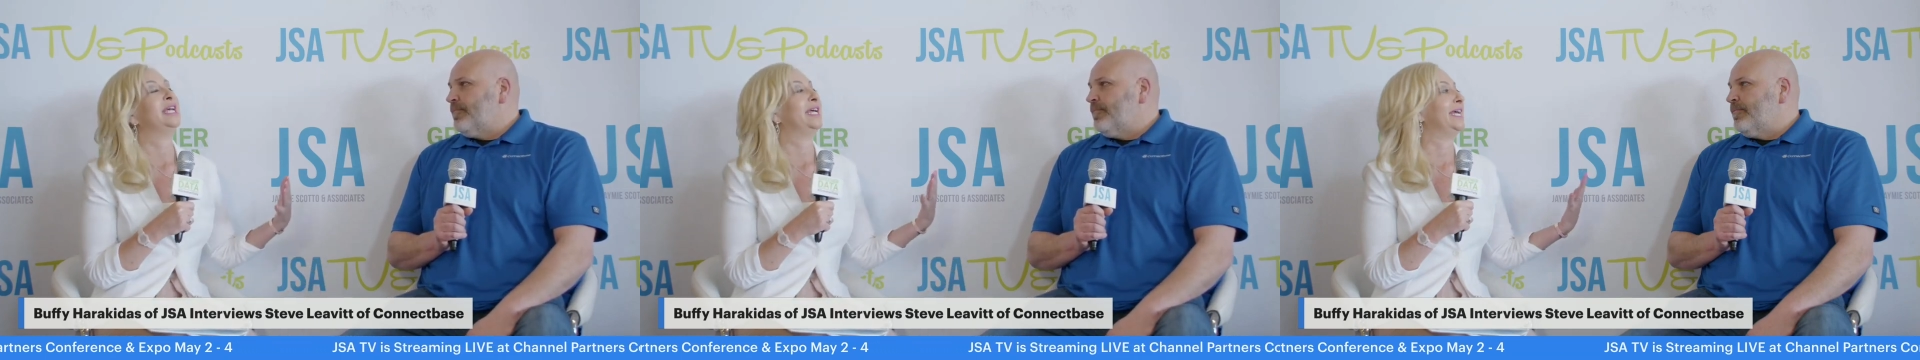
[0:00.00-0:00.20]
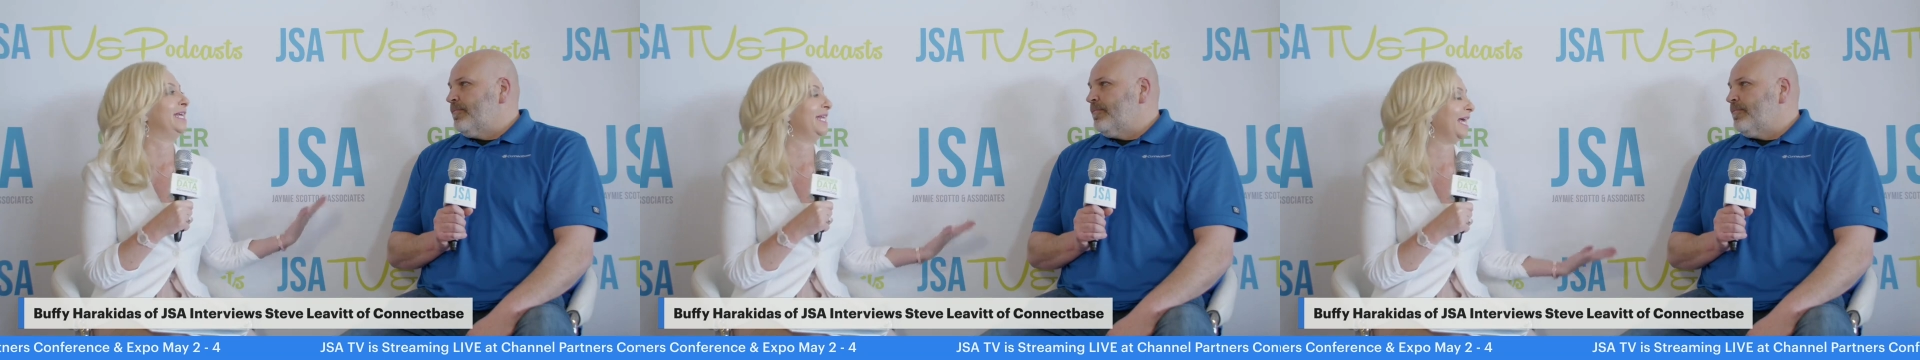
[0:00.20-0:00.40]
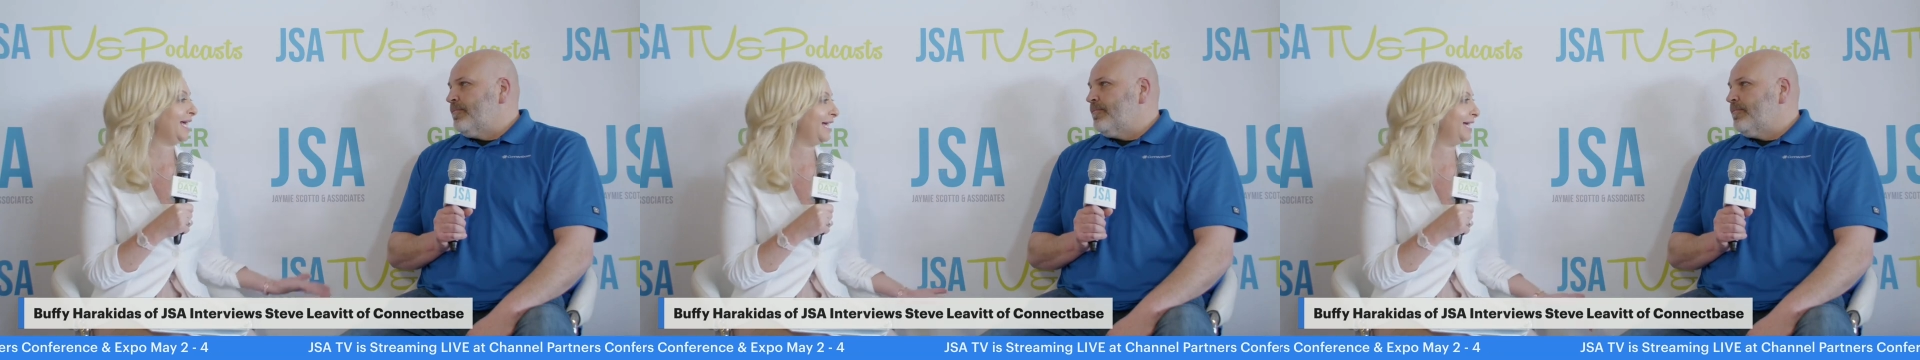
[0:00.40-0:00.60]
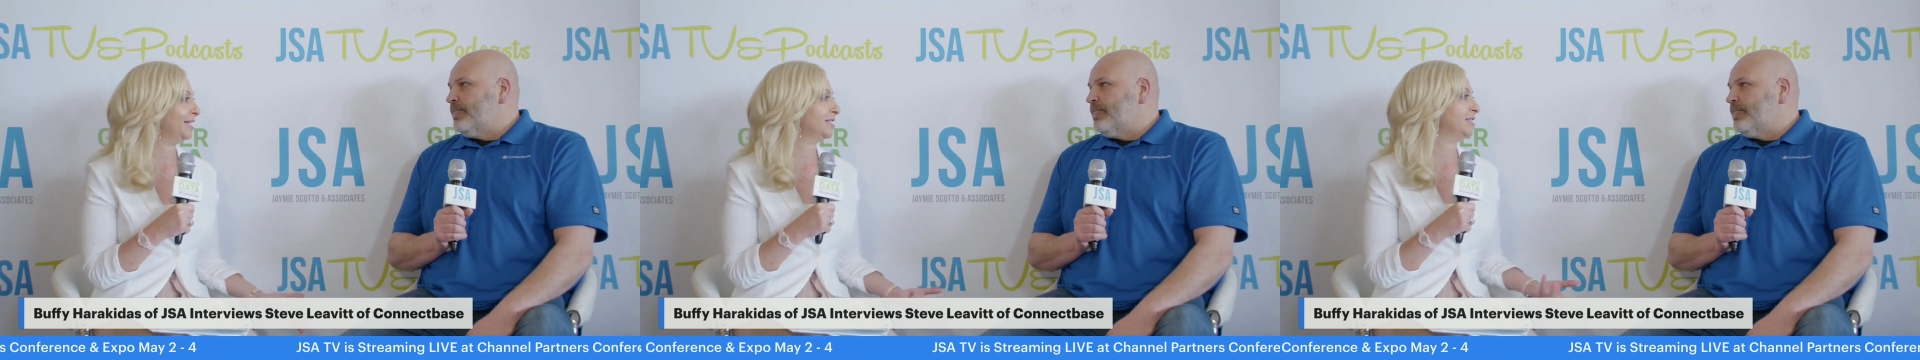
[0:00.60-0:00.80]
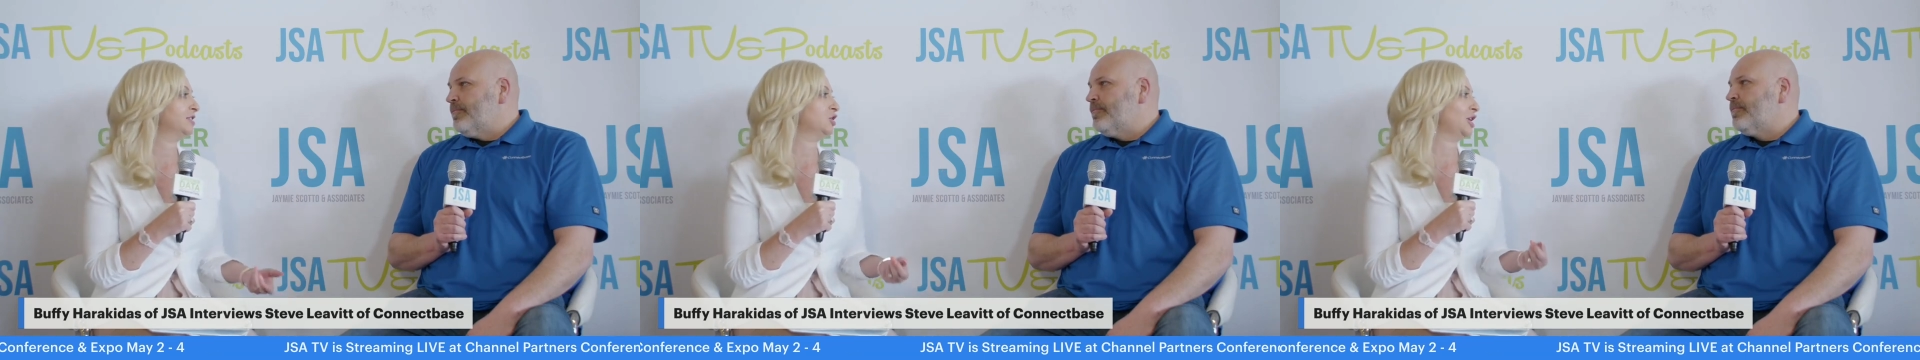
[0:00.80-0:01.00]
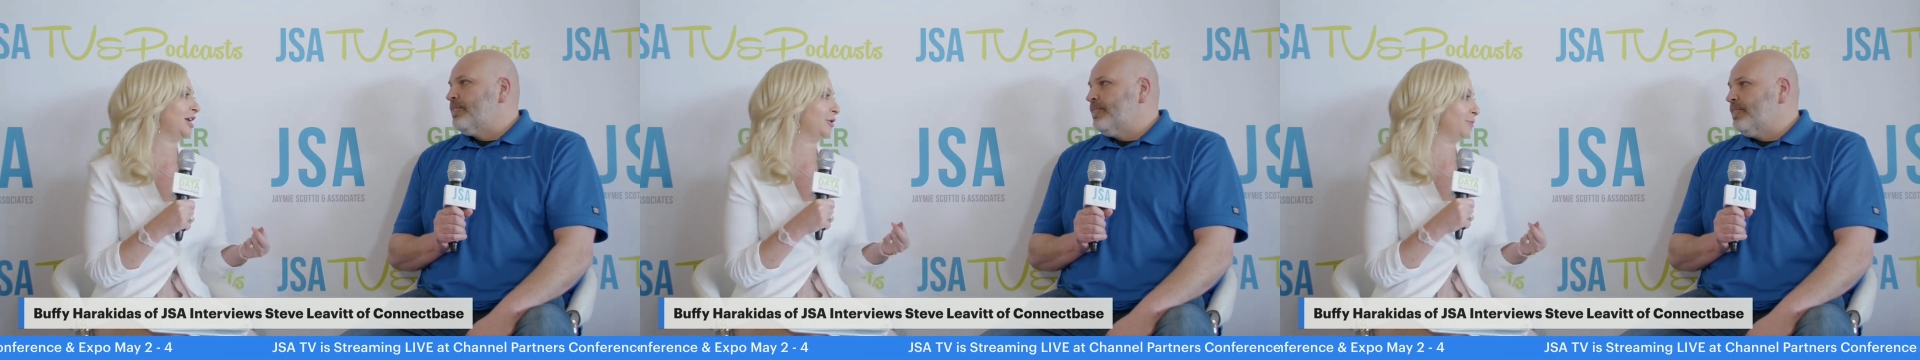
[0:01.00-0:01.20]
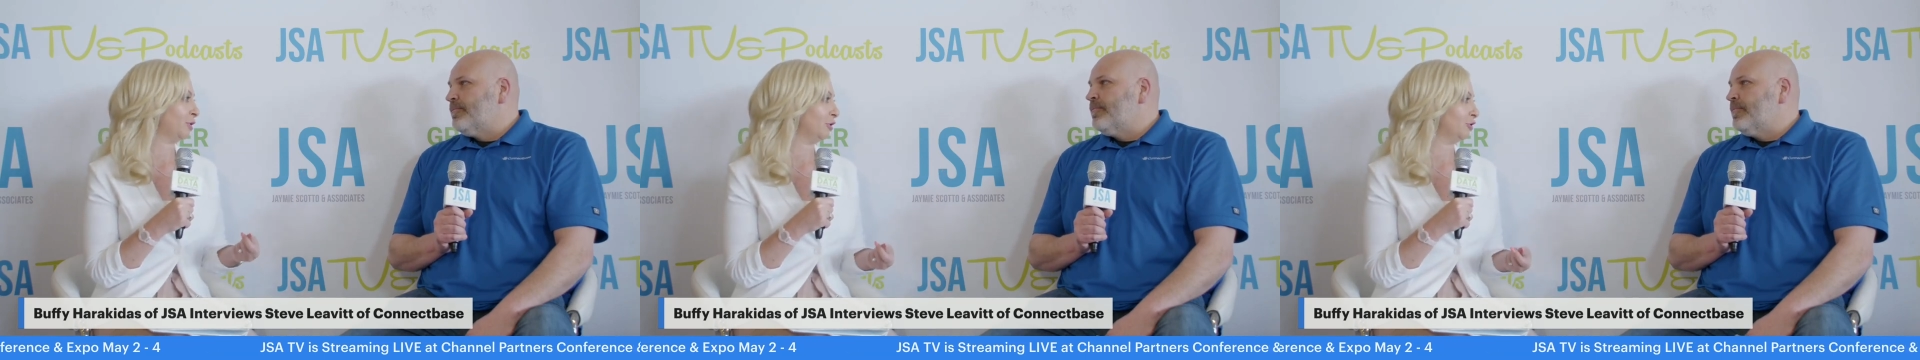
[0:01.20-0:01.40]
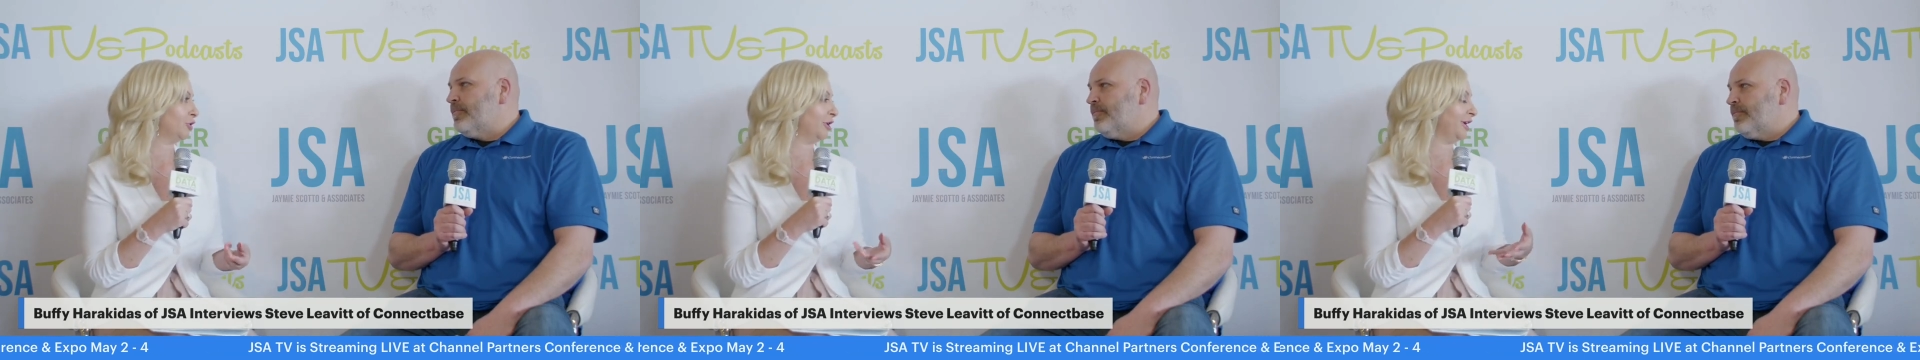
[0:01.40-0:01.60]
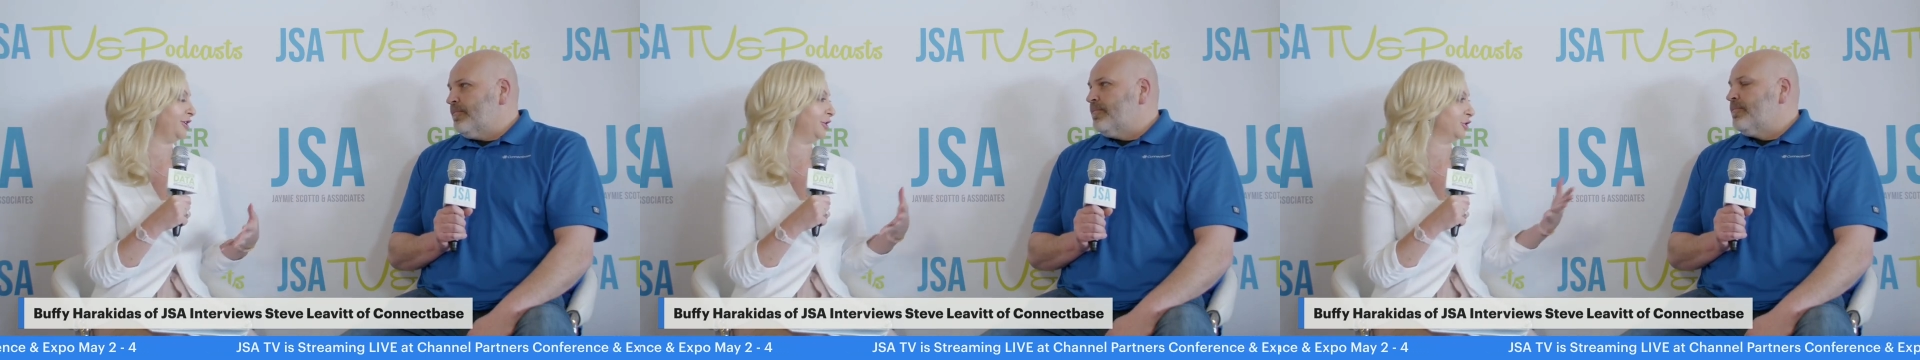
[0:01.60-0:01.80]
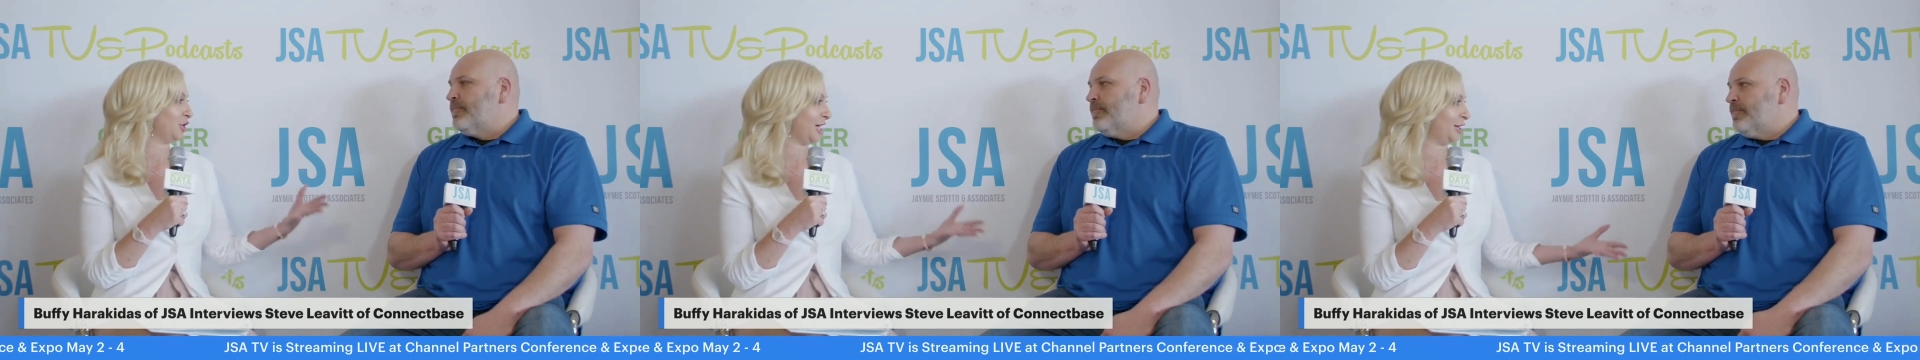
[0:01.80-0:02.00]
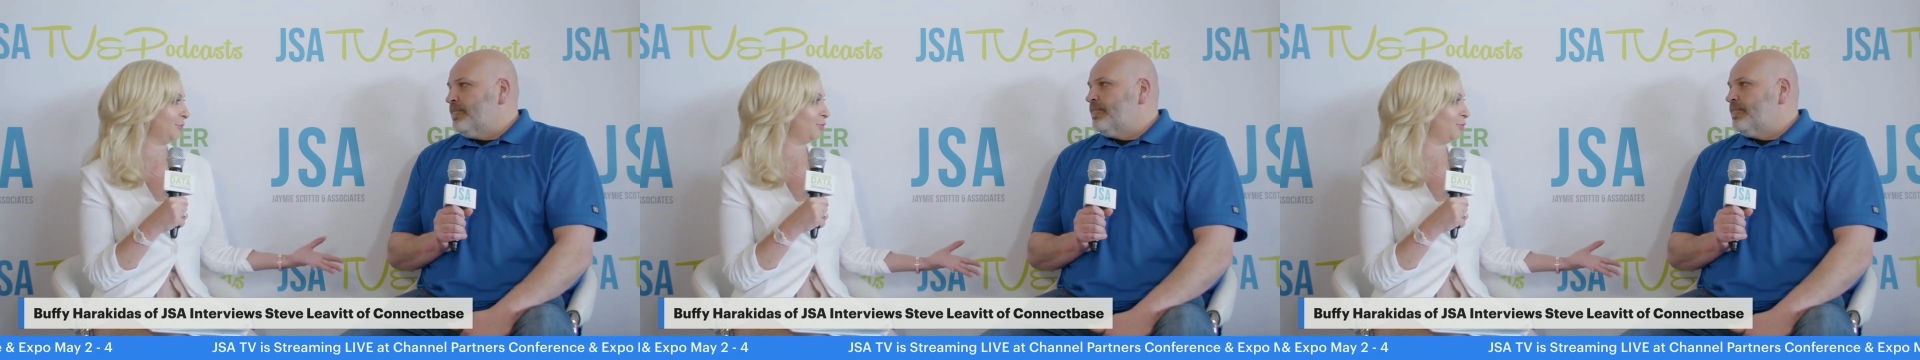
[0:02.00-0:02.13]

Speaker 1: enhance channel program, your channel